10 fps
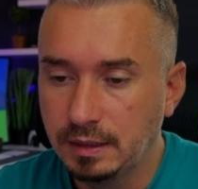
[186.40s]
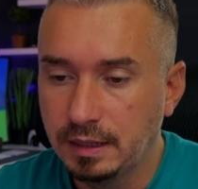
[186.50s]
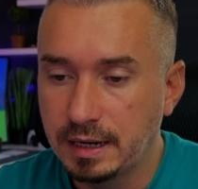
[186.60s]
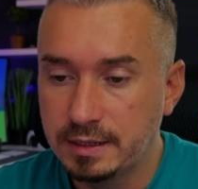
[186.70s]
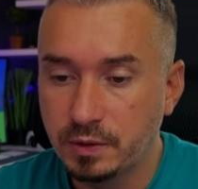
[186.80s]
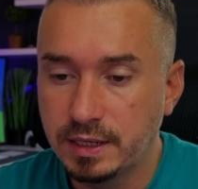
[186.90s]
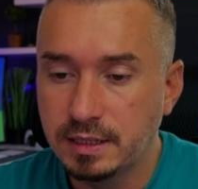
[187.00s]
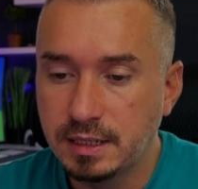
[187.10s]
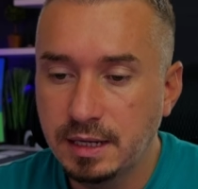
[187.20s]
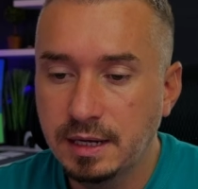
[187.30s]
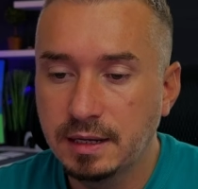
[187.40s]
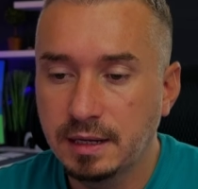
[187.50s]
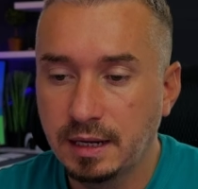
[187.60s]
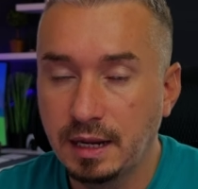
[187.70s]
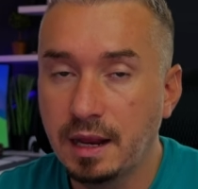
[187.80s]
And as you can see,
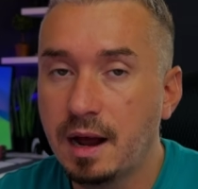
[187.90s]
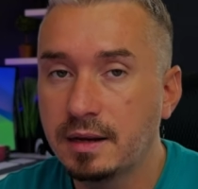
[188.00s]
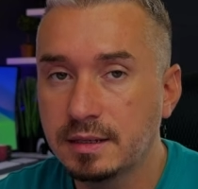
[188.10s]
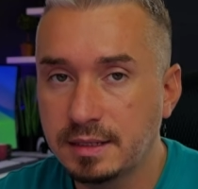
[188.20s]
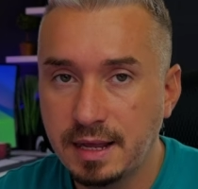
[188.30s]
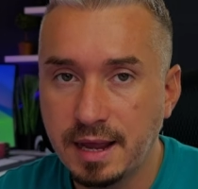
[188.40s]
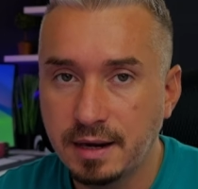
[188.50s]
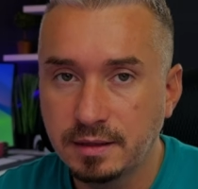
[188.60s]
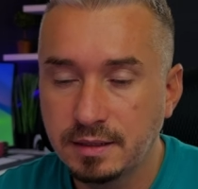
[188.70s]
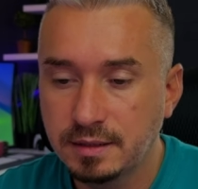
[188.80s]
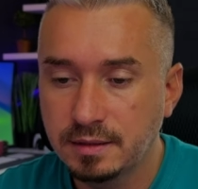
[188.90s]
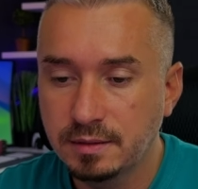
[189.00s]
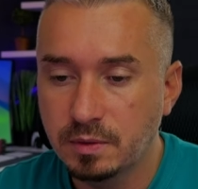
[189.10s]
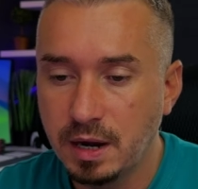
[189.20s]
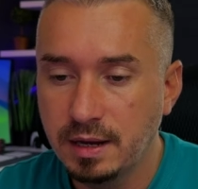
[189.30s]
it understands,
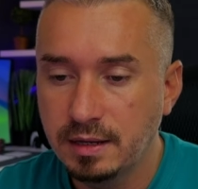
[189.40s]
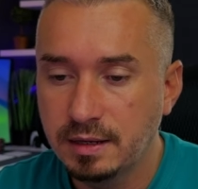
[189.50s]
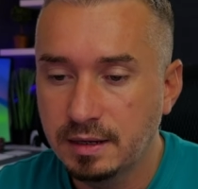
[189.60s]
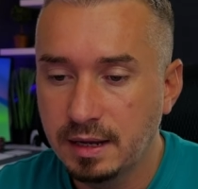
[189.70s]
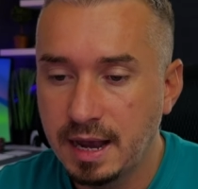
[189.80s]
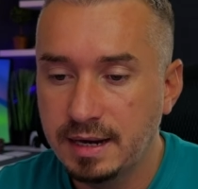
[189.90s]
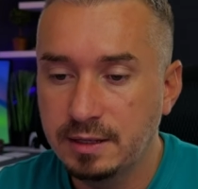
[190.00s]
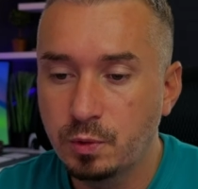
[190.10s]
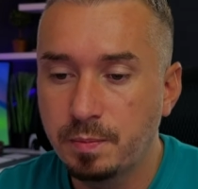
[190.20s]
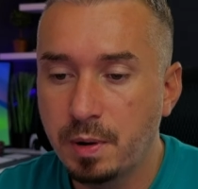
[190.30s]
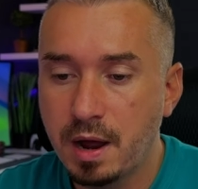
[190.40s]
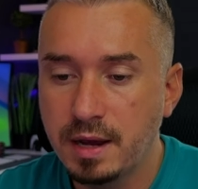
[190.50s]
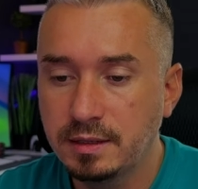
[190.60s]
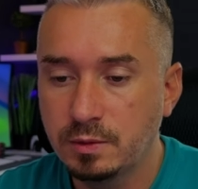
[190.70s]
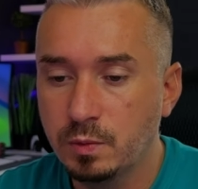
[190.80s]
right? And it
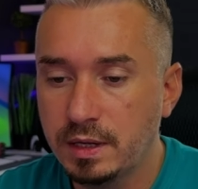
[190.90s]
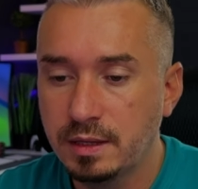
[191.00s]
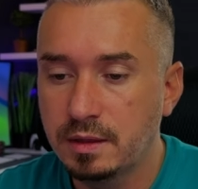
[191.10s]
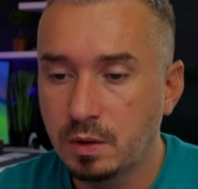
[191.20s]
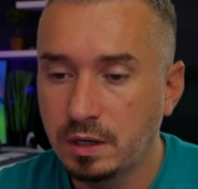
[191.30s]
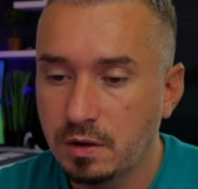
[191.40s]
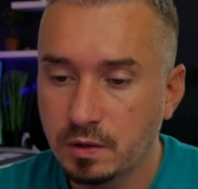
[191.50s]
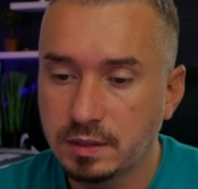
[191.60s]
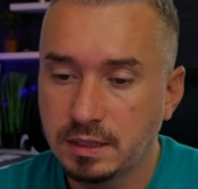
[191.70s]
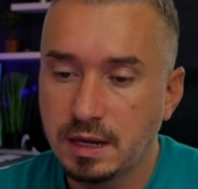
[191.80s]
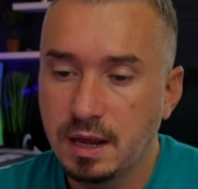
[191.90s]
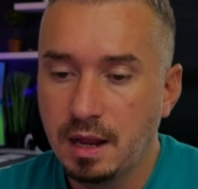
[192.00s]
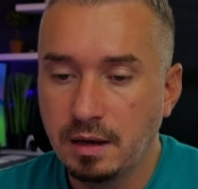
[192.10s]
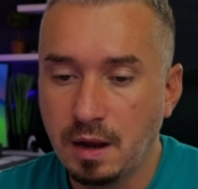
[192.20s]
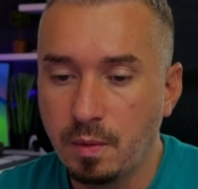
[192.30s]
replies with 3 dots.
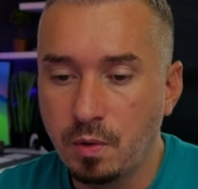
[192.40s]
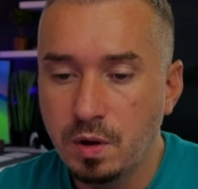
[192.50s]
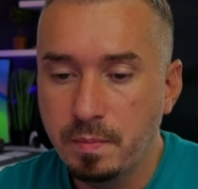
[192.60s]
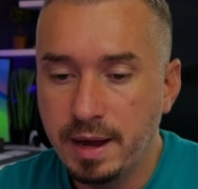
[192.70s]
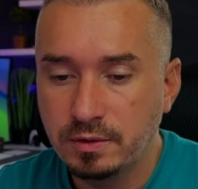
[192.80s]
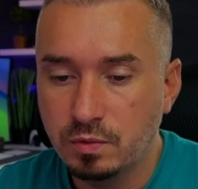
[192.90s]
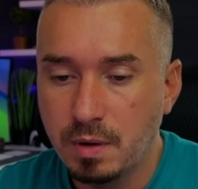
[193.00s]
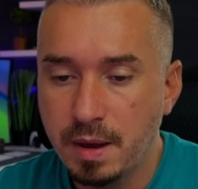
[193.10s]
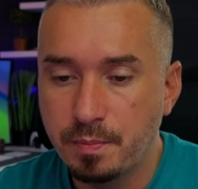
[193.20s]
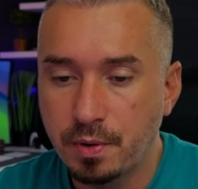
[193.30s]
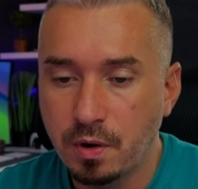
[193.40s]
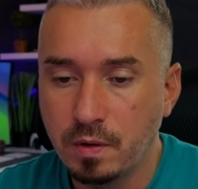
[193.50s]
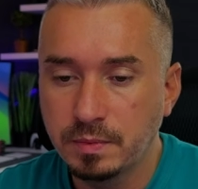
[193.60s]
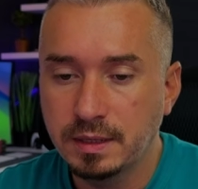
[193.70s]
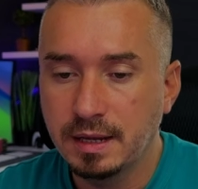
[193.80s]
Now I'm going back to my
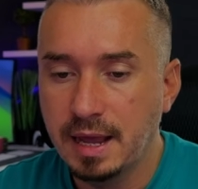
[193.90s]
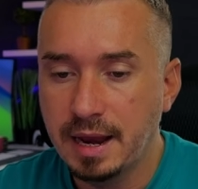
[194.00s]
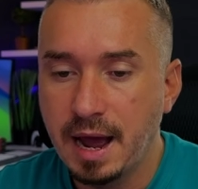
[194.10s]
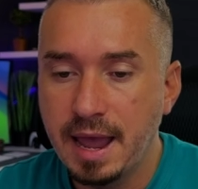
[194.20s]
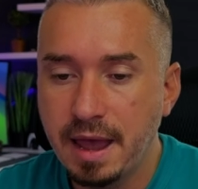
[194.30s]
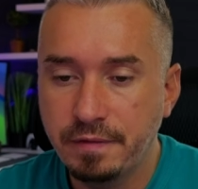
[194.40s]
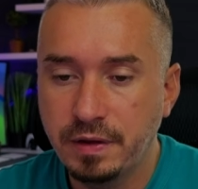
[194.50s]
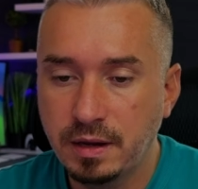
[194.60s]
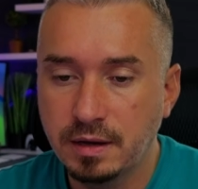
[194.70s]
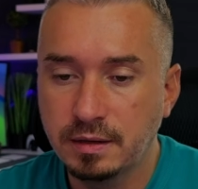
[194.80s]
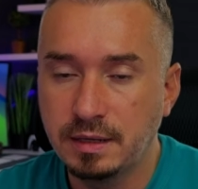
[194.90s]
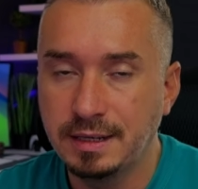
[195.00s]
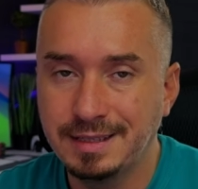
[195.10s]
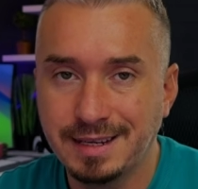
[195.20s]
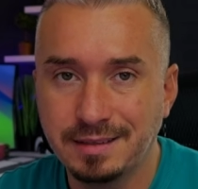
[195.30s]
prompt, and I have here
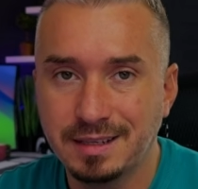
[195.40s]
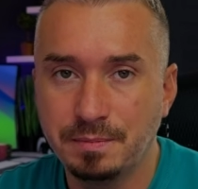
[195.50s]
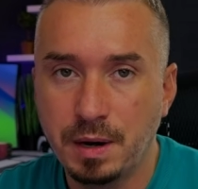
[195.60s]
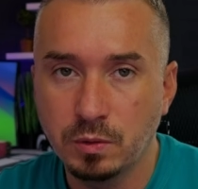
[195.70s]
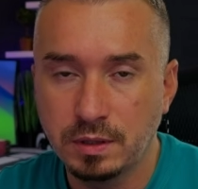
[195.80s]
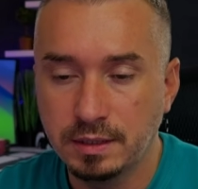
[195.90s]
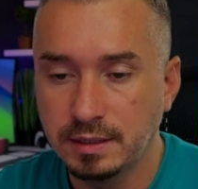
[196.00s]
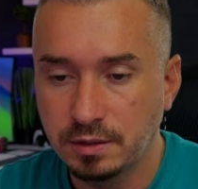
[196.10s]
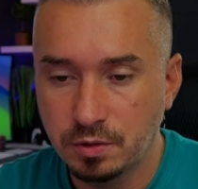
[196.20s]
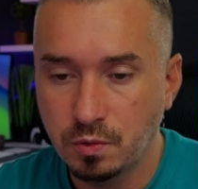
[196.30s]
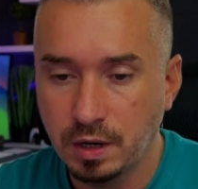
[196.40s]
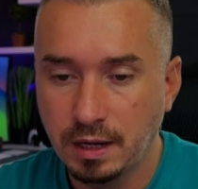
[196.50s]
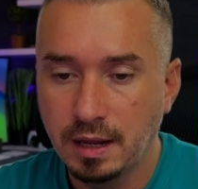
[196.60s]
details about the story.